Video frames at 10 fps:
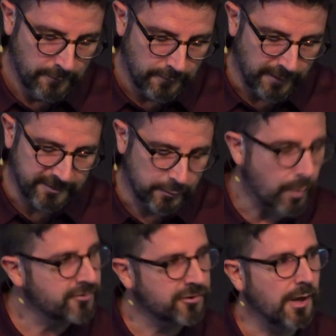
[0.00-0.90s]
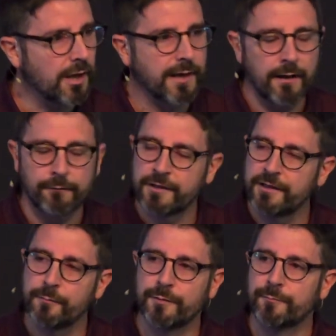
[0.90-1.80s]
That's a question on every
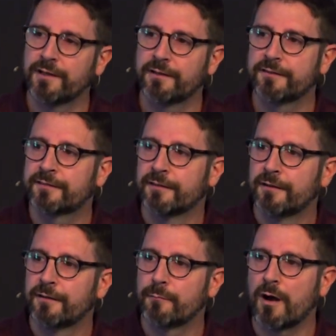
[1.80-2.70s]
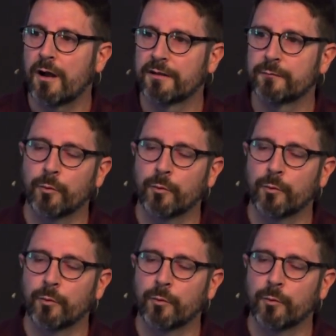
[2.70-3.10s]
human being's mind.